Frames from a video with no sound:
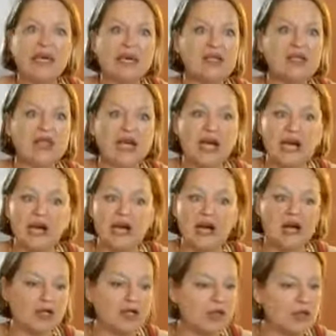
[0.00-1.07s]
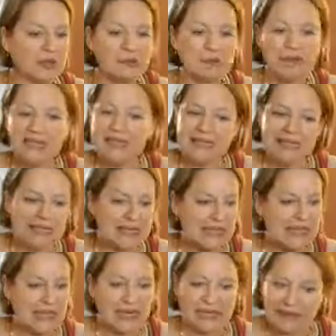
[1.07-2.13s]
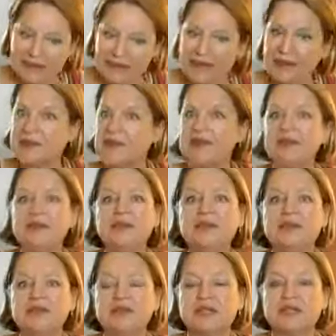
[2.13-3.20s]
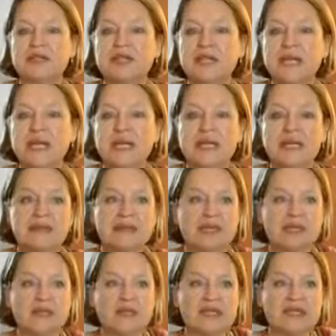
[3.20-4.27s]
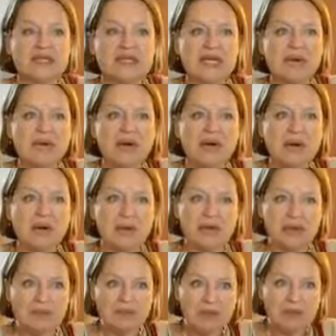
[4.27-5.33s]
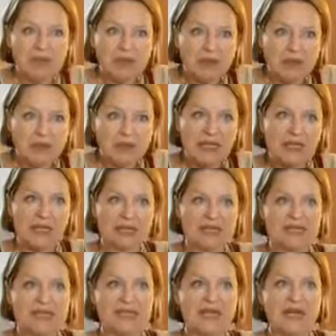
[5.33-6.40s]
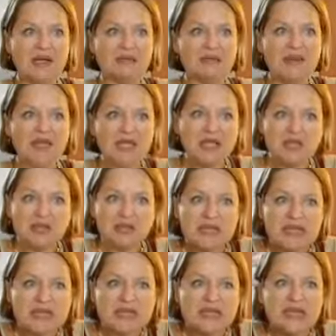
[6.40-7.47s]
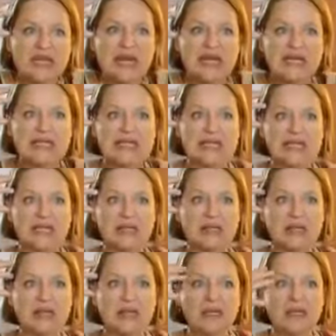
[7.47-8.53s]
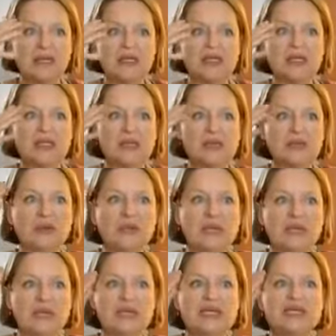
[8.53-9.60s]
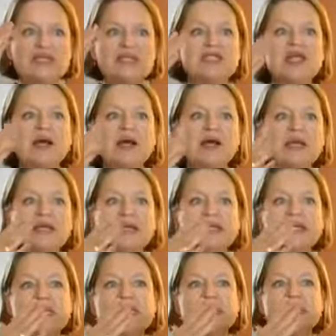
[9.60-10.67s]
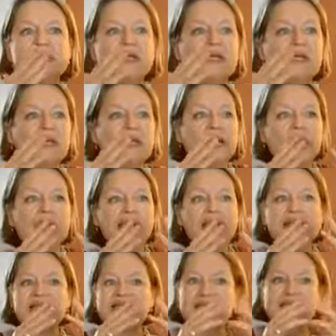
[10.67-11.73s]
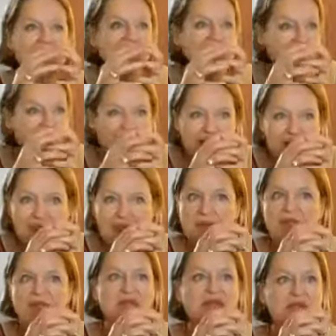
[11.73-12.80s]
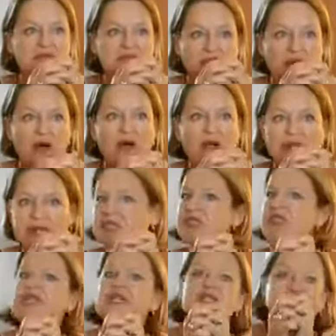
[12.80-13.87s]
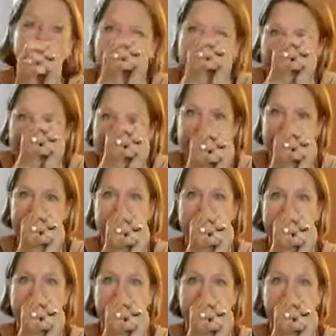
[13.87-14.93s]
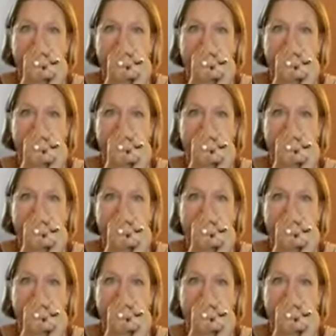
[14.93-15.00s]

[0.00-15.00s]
and completely uncaring universe that was somehow imploding on itself, crystallizing into this darkness and encasing me for all eternity.